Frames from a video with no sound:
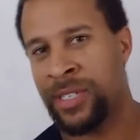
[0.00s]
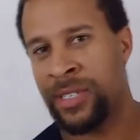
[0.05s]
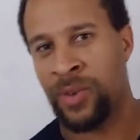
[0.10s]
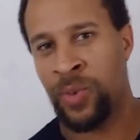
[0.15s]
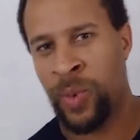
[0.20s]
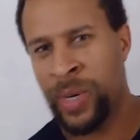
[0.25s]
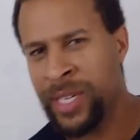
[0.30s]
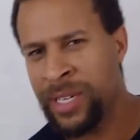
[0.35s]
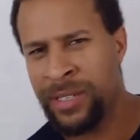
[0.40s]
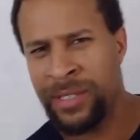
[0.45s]

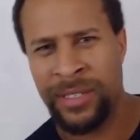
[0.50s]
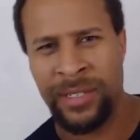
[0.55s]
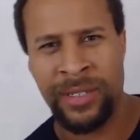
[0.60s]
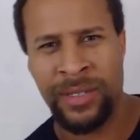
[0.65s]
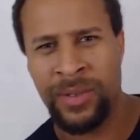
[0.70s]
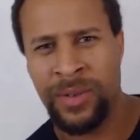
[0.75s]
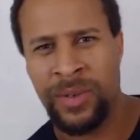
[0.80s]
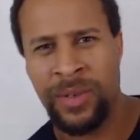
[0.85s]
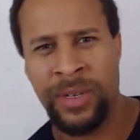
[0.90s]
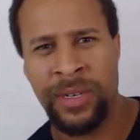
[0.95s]
What do you
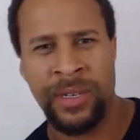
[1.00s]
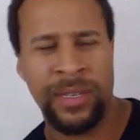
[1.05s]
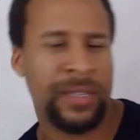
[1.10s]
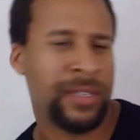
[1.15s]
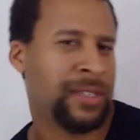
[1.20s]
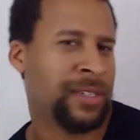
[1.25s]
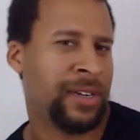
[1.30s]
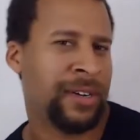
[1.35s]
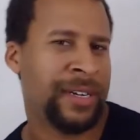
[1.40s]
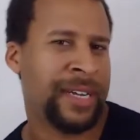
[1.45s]
do
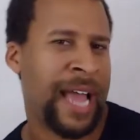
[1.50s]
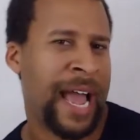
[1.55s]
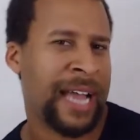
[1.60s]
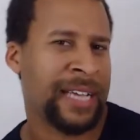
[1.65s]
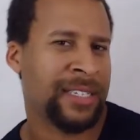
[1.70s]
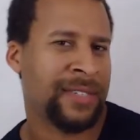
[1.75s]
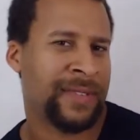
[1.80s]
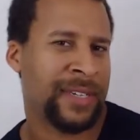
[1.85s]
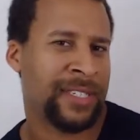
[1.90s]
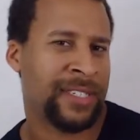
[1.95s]
during ice
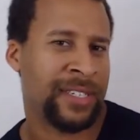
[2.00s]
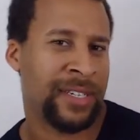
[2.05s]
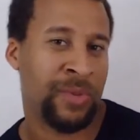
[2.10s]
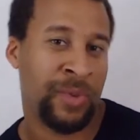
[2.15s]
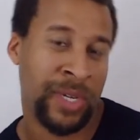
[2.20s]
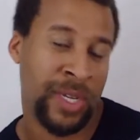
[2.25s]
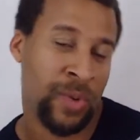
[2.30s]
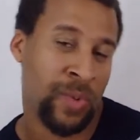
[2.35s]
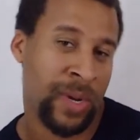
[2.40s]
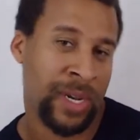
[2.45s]
fishing when
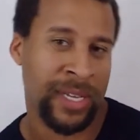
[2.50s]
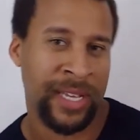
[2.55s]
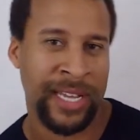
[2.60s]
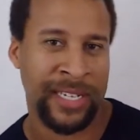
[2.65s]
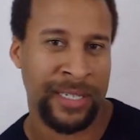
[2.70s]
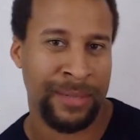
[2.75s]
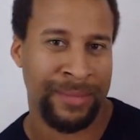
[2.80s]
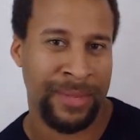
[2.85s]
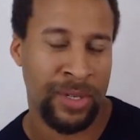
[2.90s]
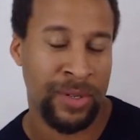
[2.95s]
you want to catch a
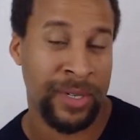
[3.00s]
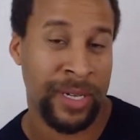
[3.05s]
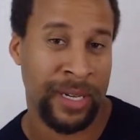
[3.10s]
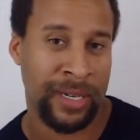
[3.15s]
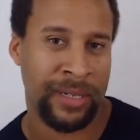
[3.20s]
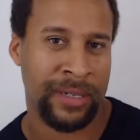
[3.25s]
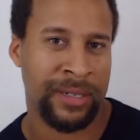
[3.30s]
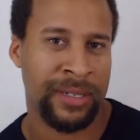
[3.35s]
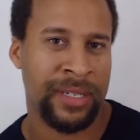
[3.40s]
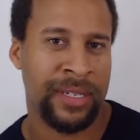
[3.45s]
bluegill?
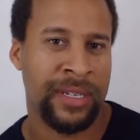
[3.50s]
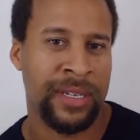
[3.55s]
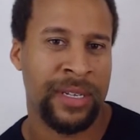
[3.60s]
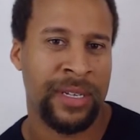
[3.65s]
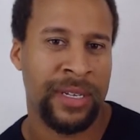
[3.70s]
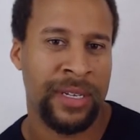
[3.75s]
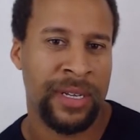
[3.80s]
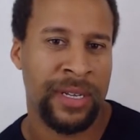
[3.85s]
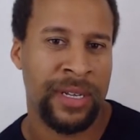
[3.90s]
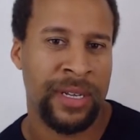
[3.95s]

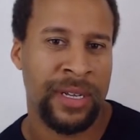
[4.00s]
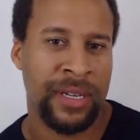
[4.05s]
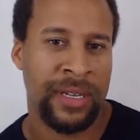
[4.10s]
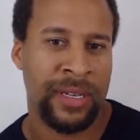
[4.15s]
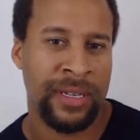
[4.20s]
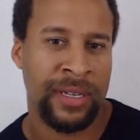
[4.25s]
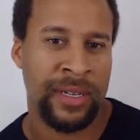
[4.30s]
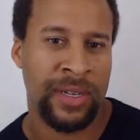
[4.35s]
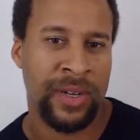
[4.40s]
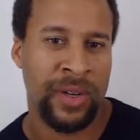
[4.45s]

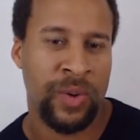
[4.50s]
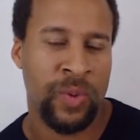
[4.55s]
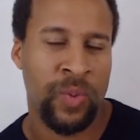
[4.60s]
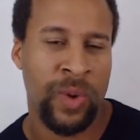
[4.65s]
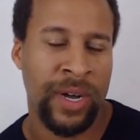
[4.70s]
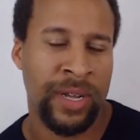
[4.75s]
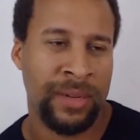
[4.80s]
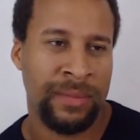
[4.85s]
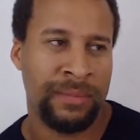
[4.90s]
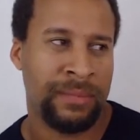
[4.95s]

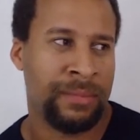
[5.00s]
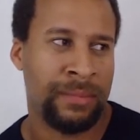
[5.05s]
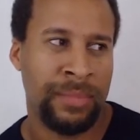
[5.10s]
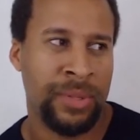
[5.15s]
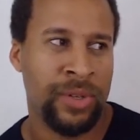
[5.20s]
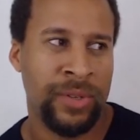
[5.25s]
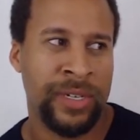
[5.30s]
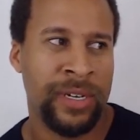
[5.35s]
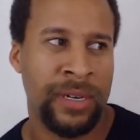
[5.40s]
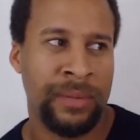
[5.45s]
What
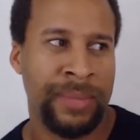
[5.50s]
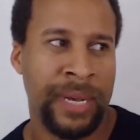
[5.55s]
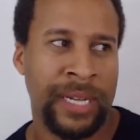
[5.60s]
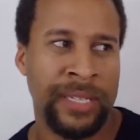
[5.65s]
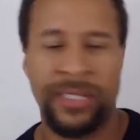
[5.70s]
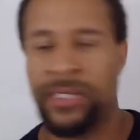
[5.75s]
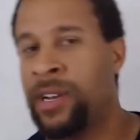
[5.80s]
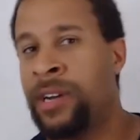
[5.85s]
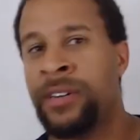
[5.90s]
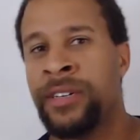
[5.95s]
bluegill baits
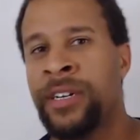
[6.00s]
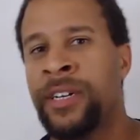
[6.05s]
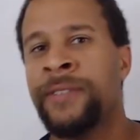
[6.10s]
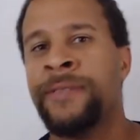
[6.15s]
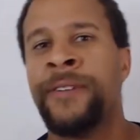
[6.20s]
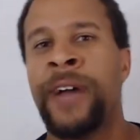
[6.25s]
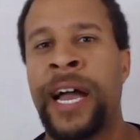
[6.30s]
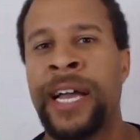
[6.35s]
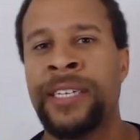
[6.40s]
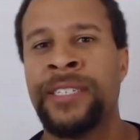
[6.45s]
are good
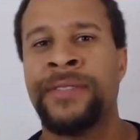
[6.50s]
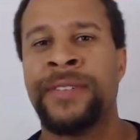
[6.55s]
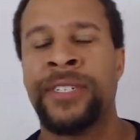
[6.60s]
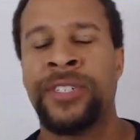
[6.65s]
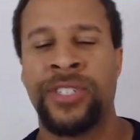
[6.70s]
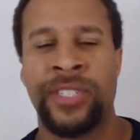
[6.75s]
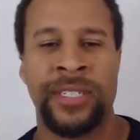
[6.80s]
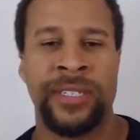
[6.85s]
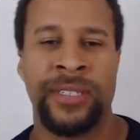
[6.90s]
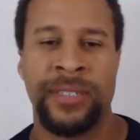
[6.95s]
for ice
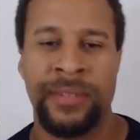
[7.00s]
fishing?